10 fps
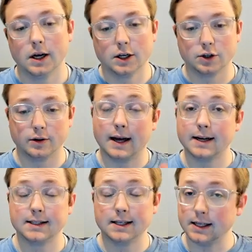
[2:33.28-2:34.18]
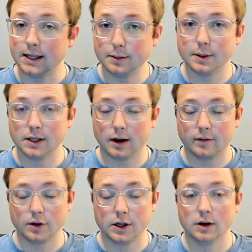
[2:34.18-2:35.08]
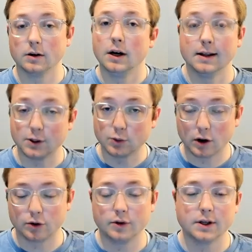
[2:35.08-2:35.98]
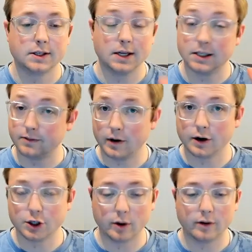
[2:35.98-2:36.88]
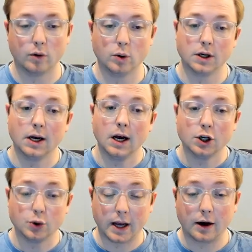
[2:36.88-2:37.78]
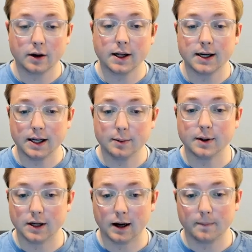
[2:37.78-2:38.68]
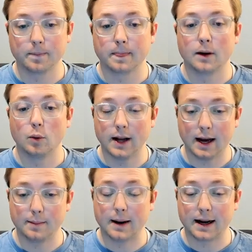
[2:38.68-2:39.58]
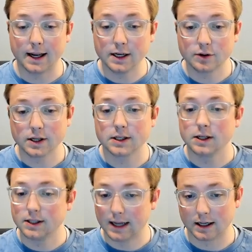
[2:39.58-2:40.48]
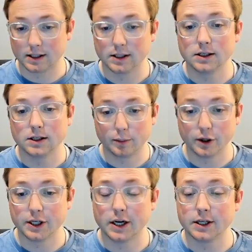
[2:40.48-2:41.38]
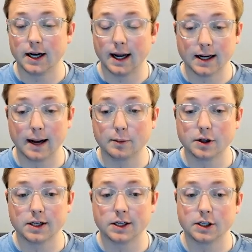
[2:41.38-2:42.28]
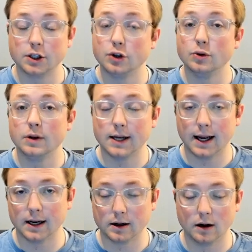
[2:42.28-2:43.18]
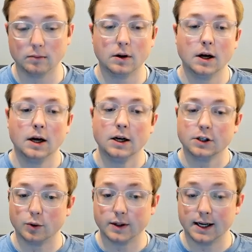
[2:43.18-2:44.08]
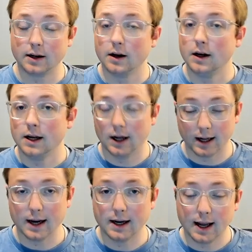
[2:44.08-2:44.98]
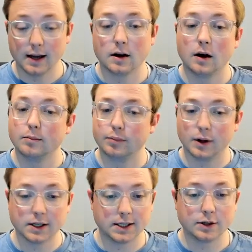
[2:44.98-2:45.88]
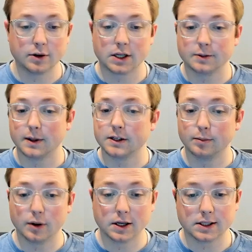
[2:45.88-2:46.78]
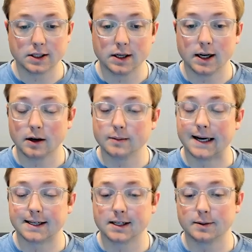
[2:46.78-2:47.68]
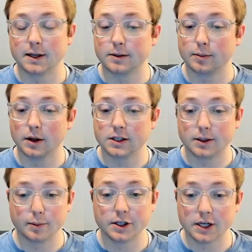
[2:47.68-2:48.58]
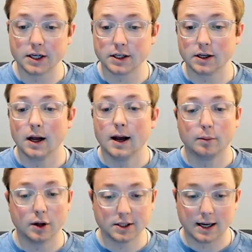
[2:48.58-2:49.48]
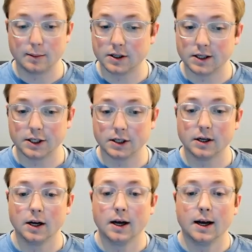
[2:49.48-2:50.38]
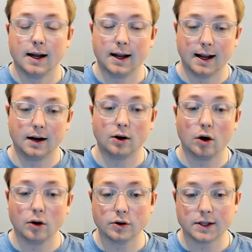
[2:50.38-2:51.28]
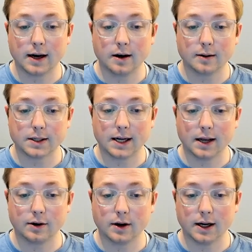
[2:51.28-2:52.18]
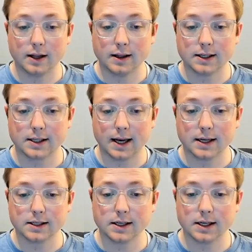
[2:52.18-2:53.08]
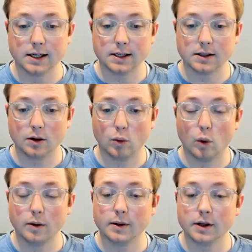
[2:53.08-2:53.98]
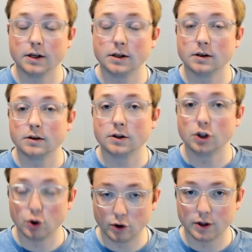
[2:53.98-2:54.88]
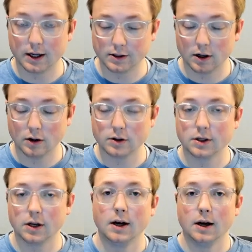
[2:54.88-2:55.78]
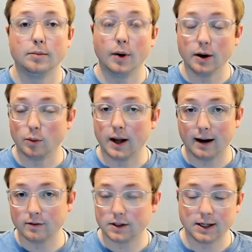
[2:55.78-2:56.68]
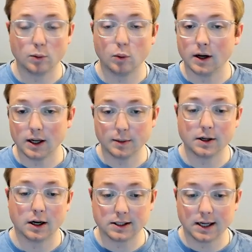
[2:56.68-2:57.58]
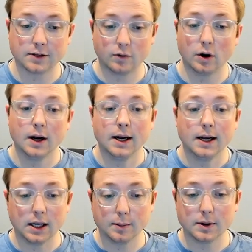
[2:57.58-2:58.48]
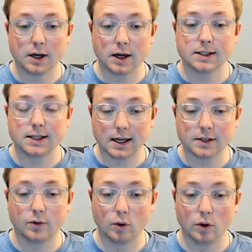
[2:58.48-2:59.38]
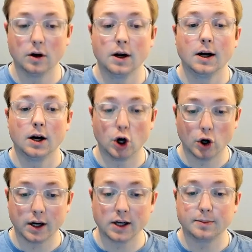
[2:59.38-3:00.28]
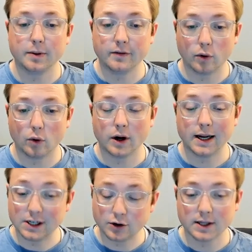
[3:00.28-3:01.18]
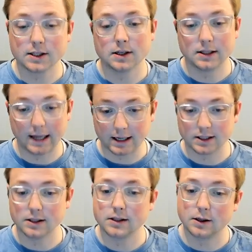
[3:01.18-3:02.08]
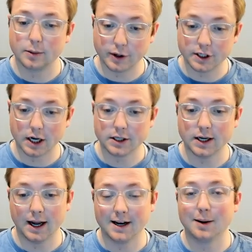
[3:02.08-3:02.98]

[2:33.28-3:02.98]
So that is the EBITDA for the year. Let's walk through this. It's very straightforward. To calculate EBITDA, we add back interest, taxes, depreciation, and amortization to the net income. So we take, again, net income plus interest expense plus income tax expense plus depreciation plus amortization. And all those added up together in this case is $1,200,000 but we haven't said what EBITDA stands for. EBITDA stands for earnings before interest, taxes, depreciation, and